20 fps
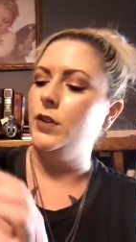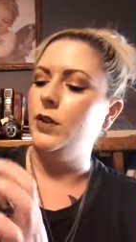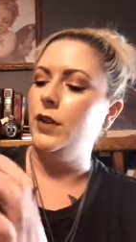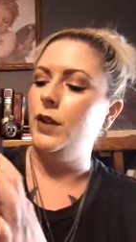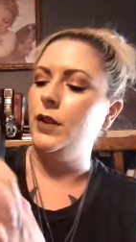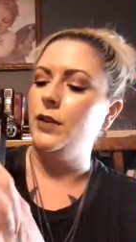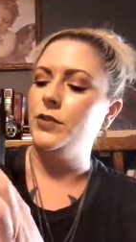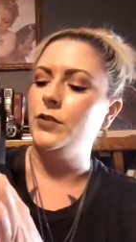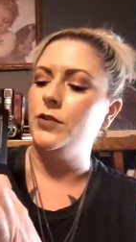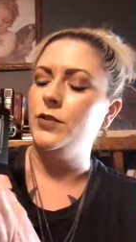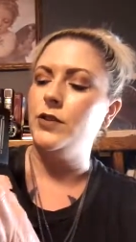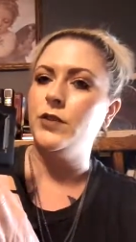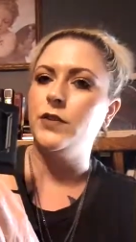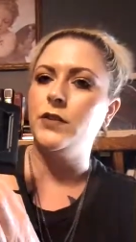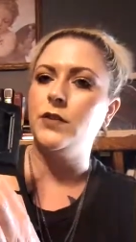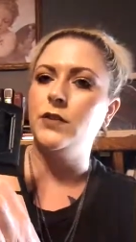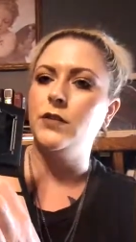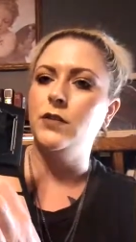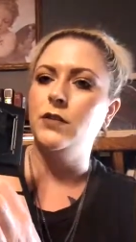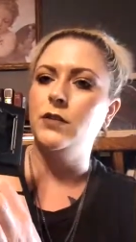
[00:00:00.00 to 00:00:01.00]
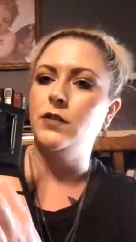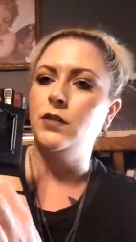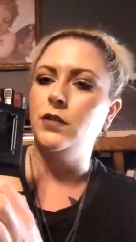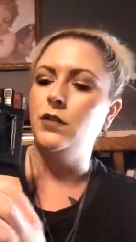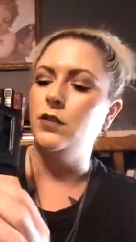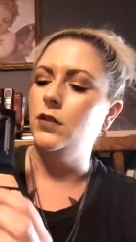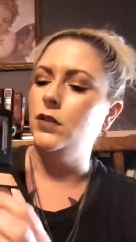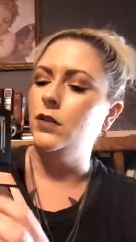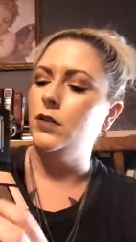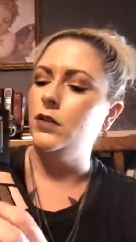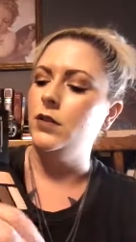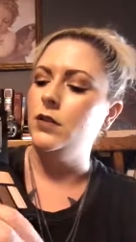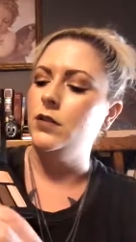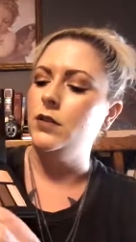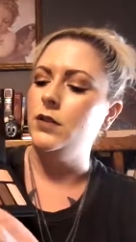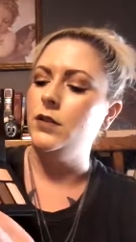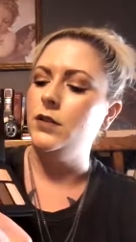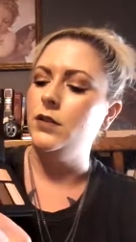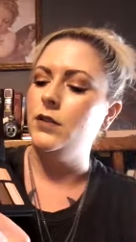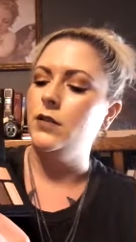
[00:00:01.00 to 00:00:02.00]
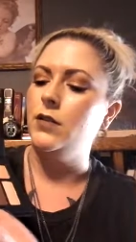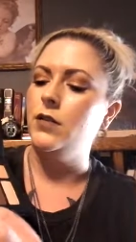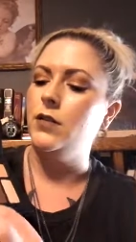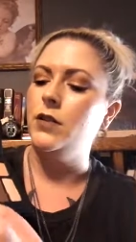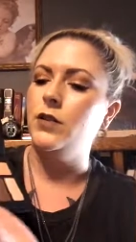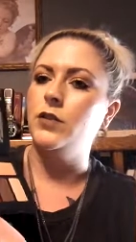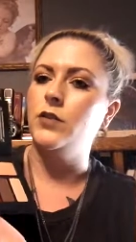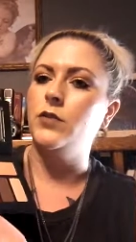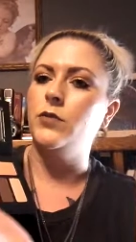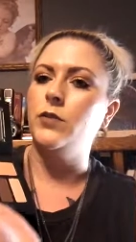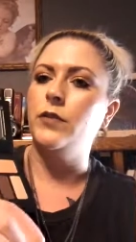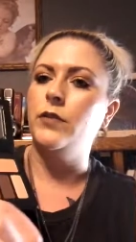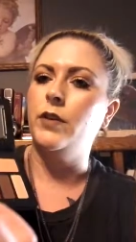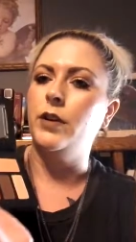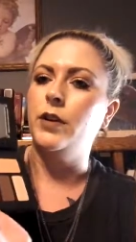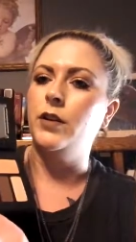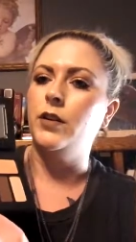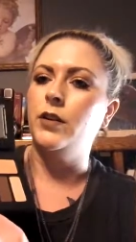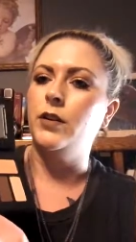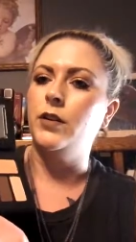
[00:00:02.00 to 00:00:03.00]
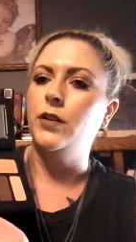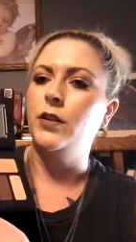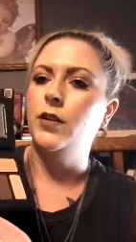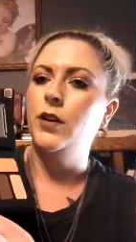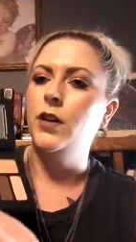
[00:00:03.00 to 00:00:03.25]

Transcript: Lazarus and these three right here.